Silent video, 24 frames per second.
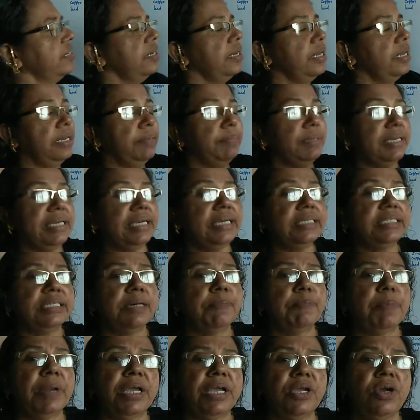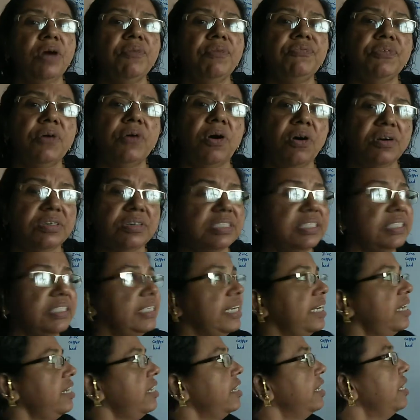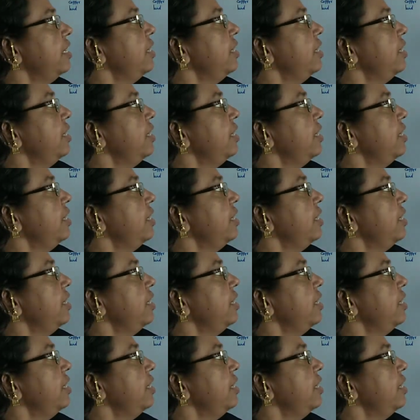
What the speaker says: limited supply of oxygen,